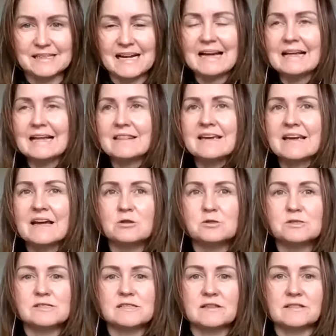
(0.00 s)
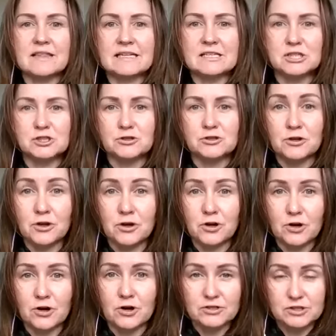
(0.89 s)
Anything else that they
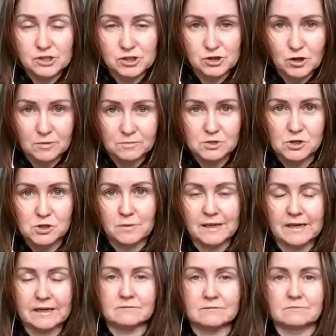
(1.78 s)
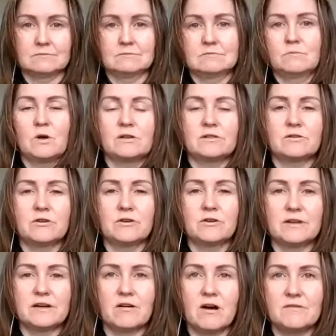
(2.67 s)
should stop doing while they're on
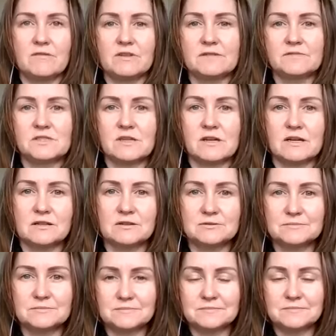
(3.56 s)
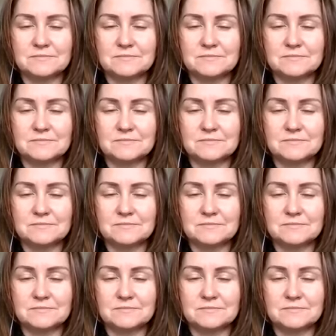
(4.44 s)
their IVF cycle?